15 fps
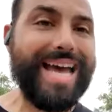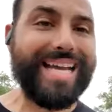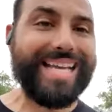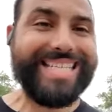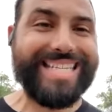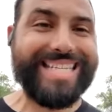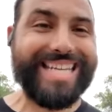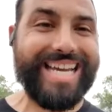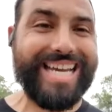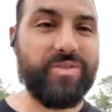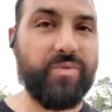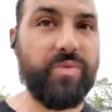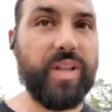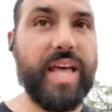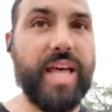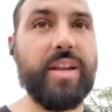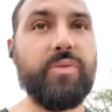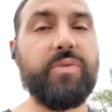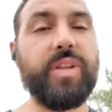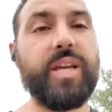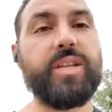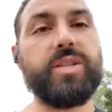is nice and flat.
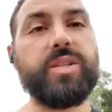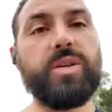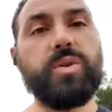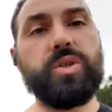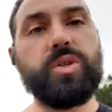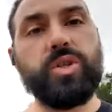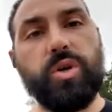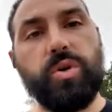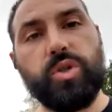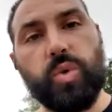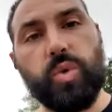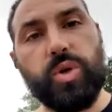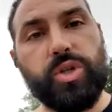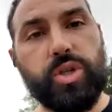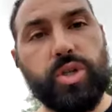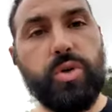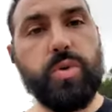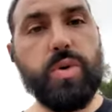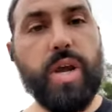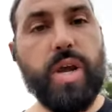Flex those toes towards you.